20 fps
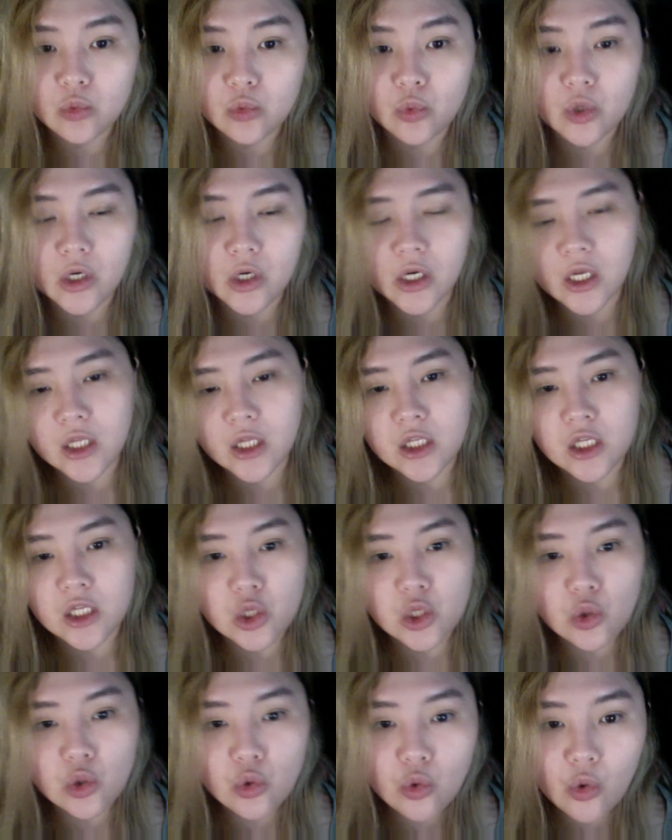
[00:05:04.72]
wherein
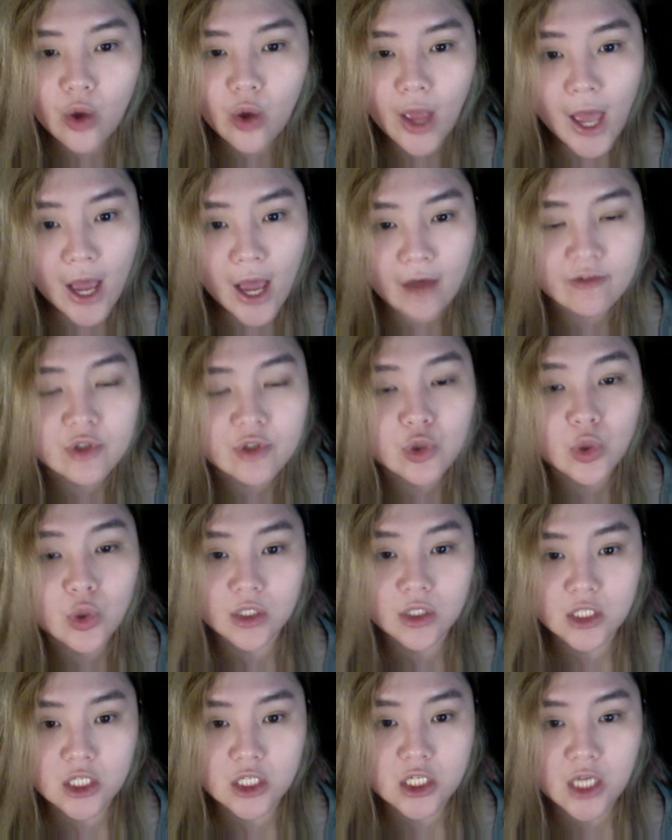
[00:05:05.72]
you have to
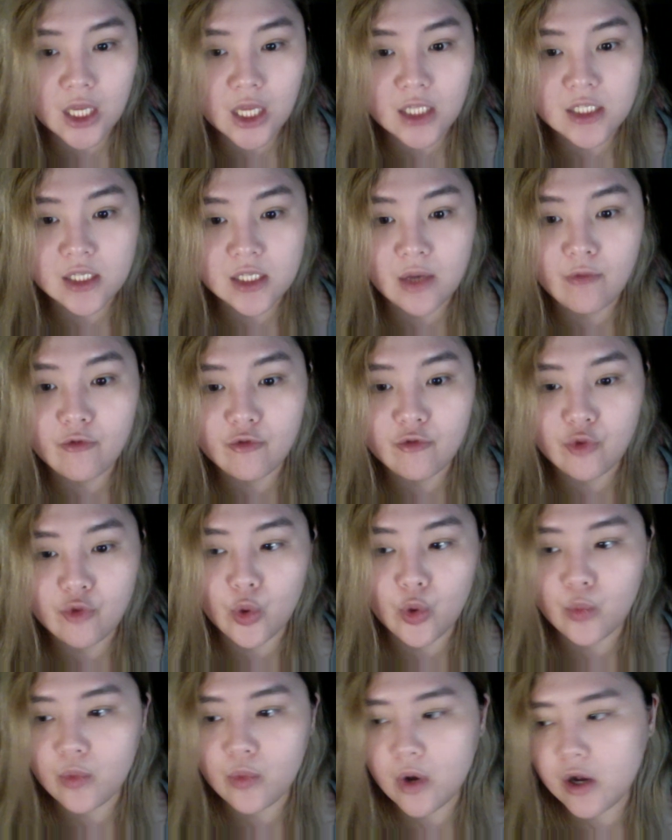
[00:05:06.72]
initiate some
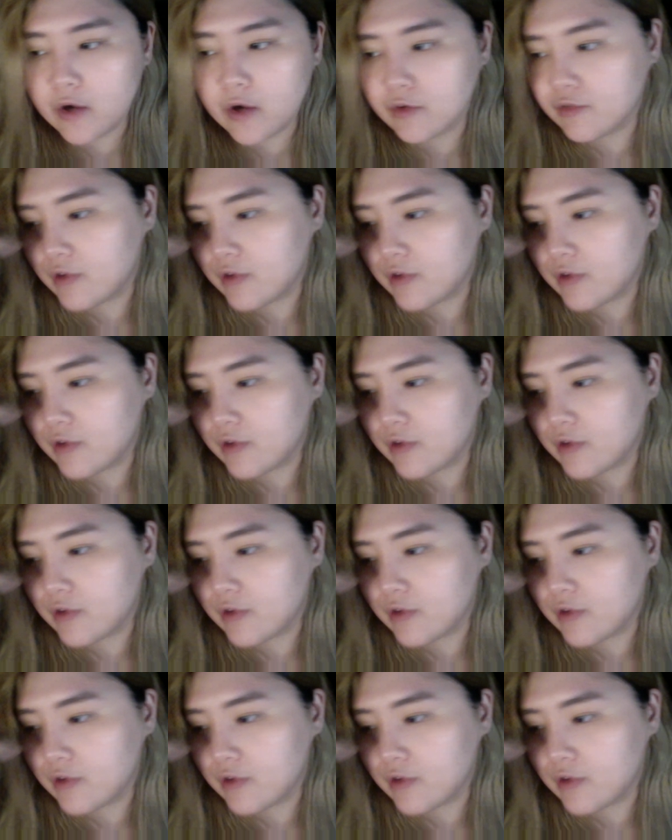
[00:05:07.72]
form of